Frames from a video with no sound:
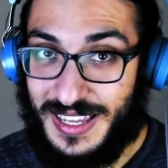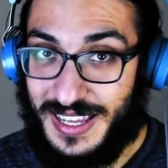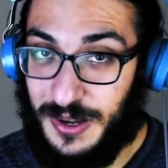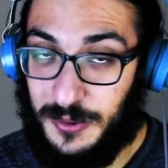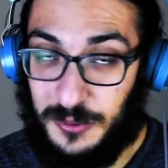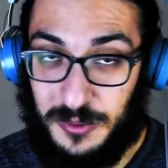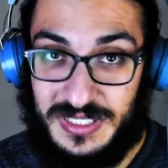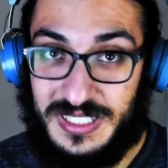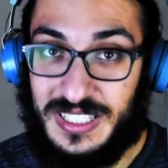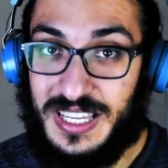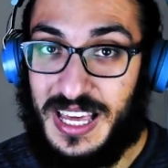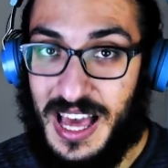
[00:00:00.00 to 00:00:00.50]

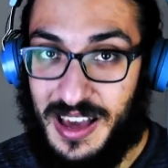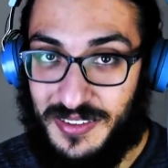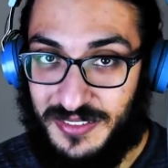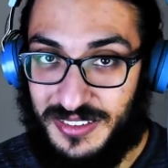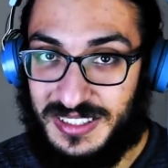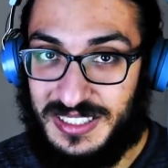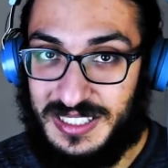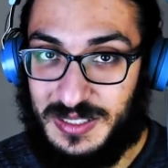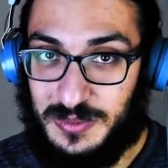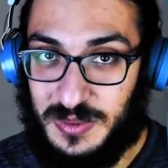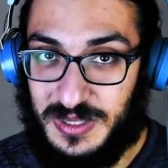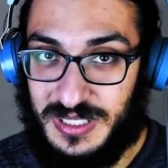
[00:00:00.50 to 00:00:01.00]
And we didn't have
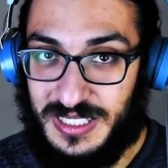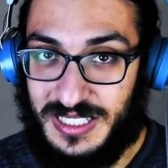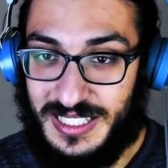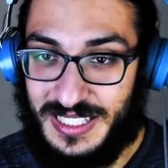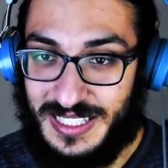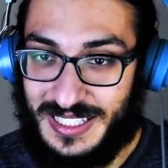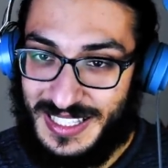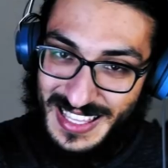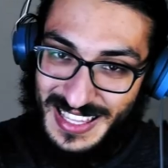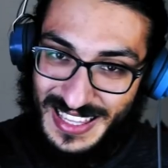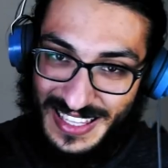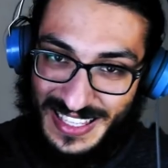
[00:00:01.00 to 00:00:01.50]
a
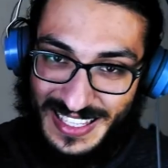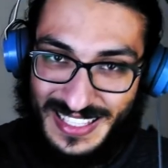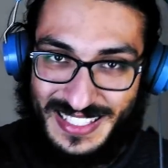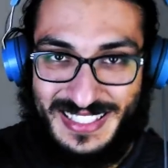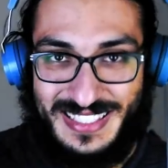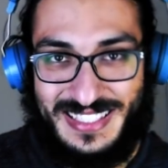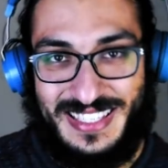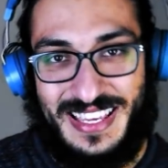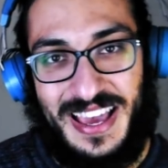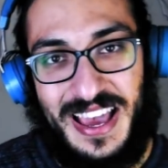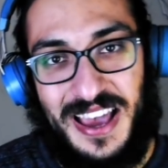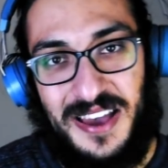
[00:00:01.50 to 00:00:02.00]
TBD.
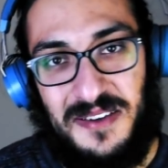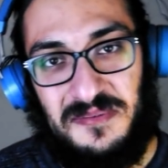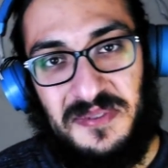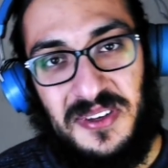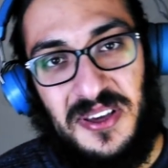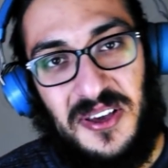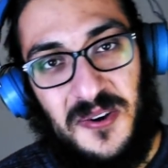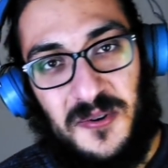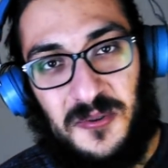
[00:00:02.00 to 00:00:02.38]
This time,